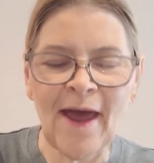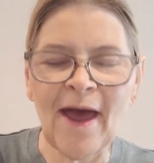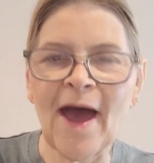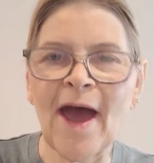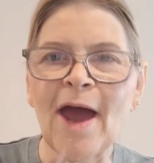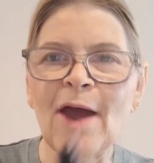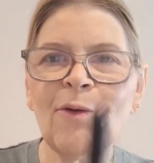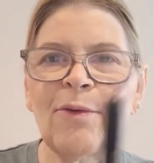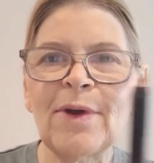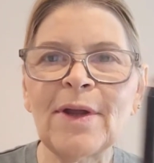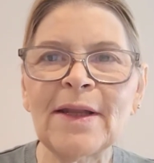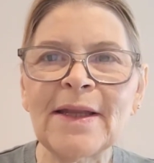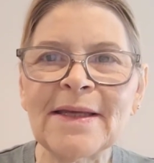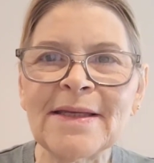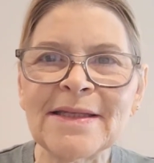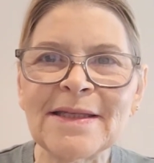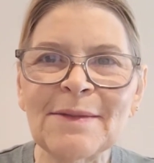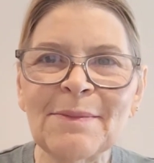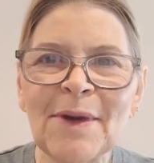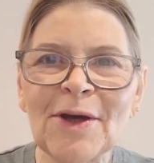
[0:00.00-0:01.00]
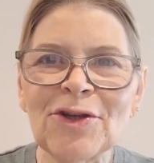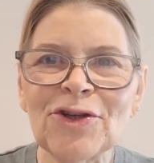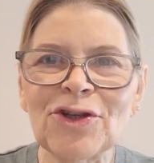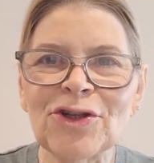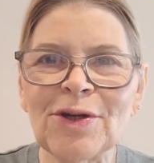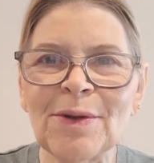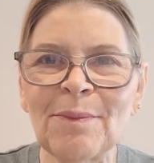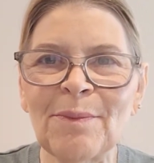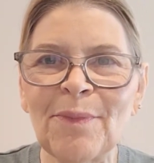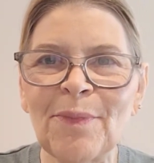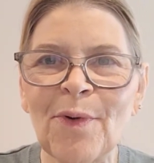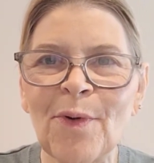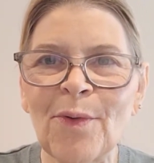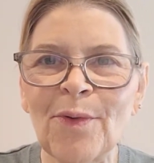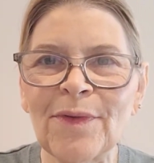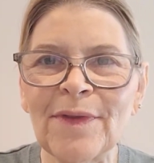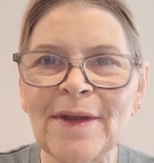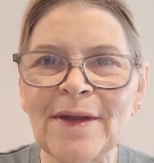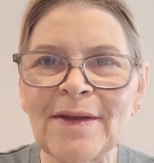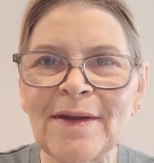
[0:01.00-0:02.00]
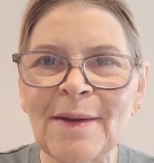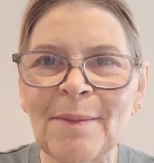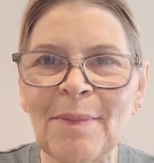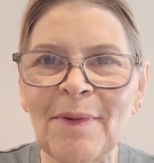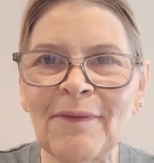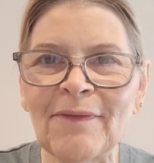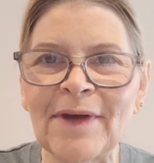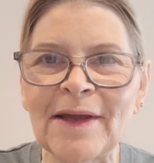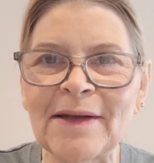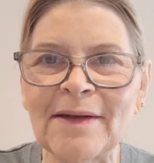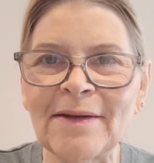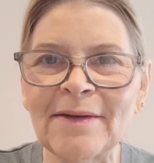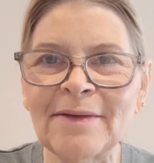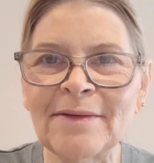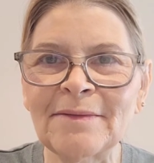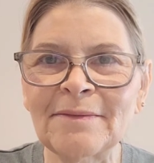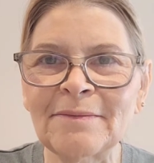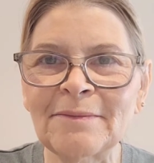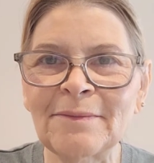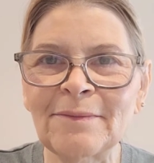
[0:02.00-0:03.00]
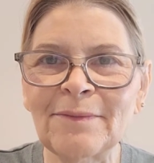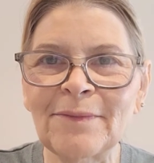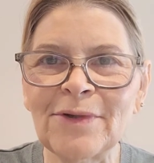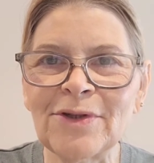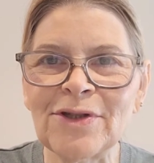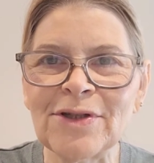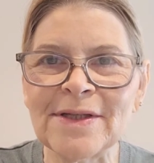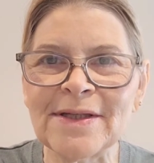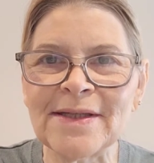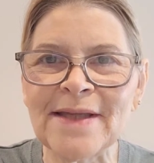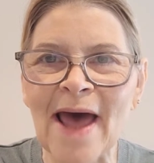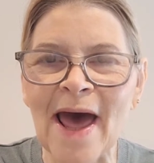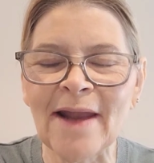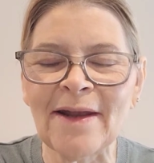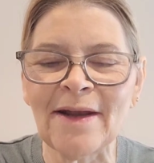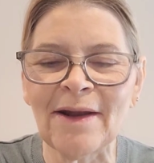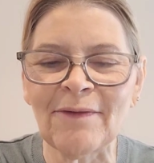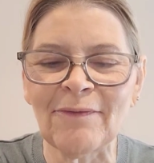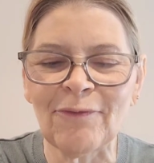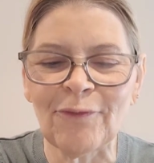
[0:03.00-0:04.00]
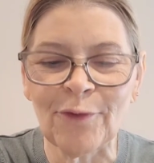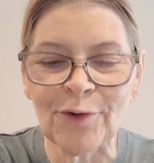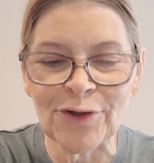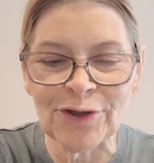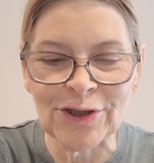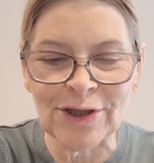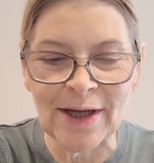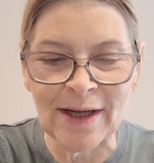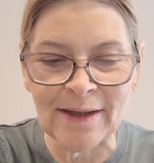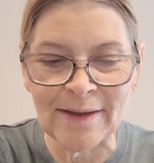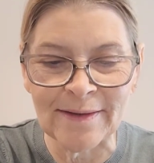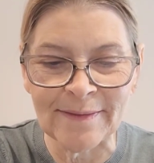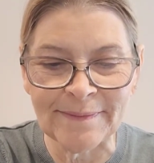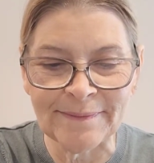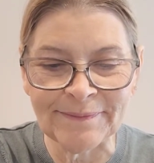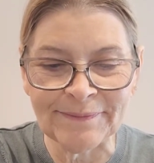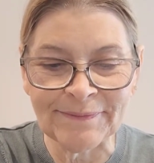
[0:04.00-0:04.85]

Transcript: I really smushed and broke the tip of it, which is sad and unfortunate,